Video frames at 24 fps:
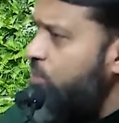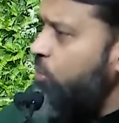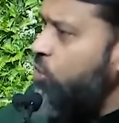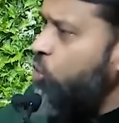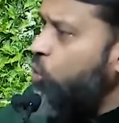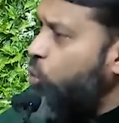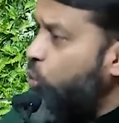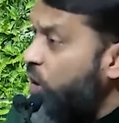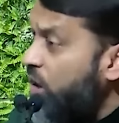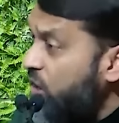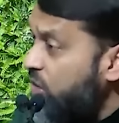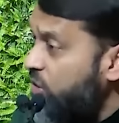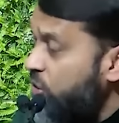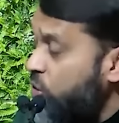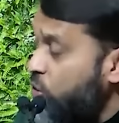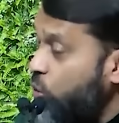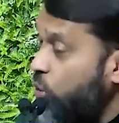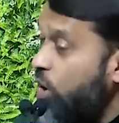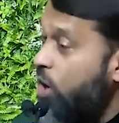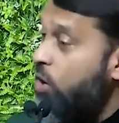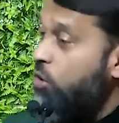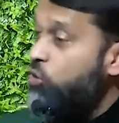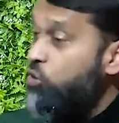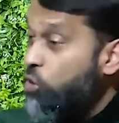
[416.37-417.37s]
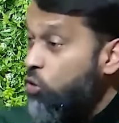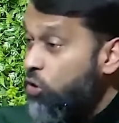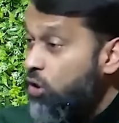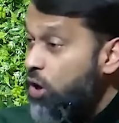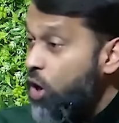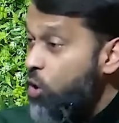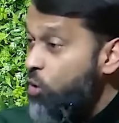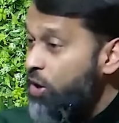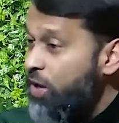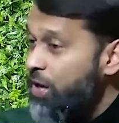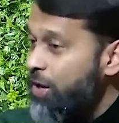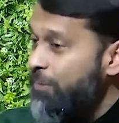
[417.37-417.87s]
you, with you. You
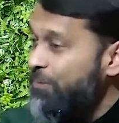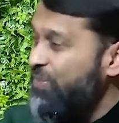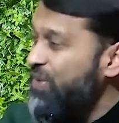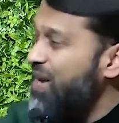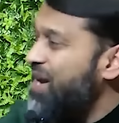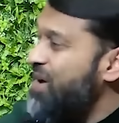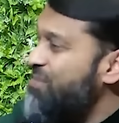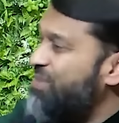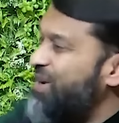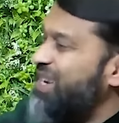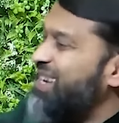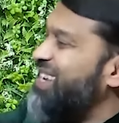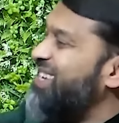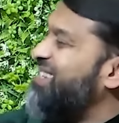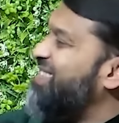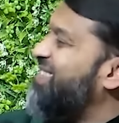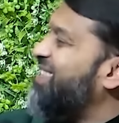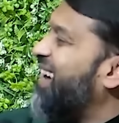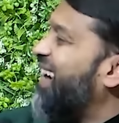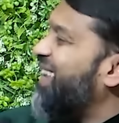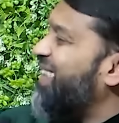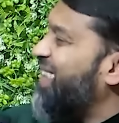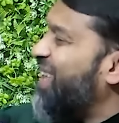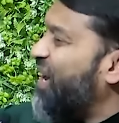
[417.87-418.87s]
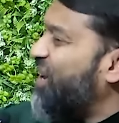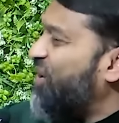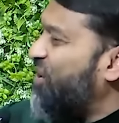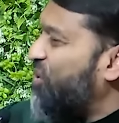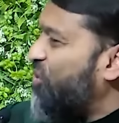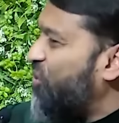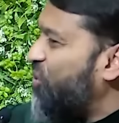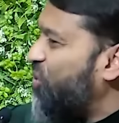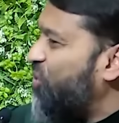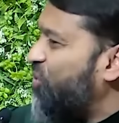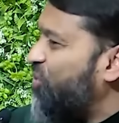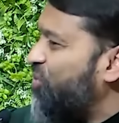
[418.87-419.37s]
know him, but he's not like
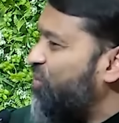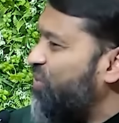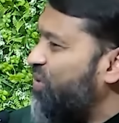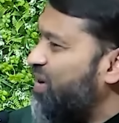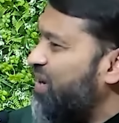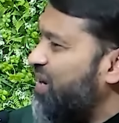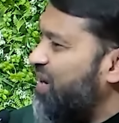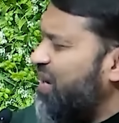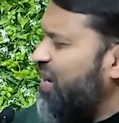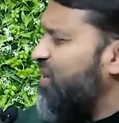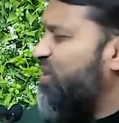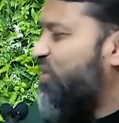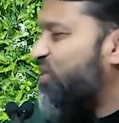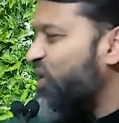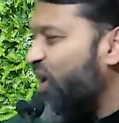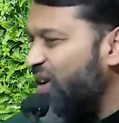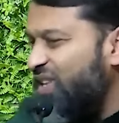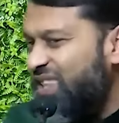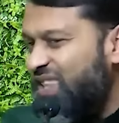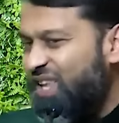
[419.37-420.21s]
you. He's not